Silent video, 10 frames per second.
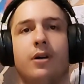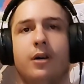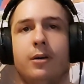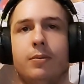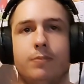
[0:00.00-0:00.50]

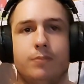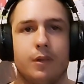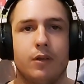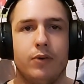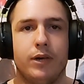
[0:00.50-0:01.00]
um,
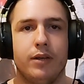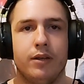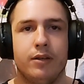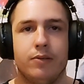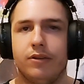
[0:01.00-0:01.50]

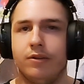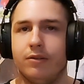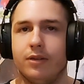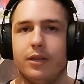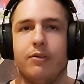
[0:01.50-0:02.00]
Red, was
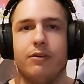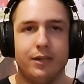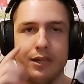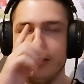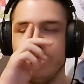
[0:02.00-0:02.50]
it? Yeah,
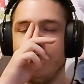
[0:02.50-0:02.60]
Red.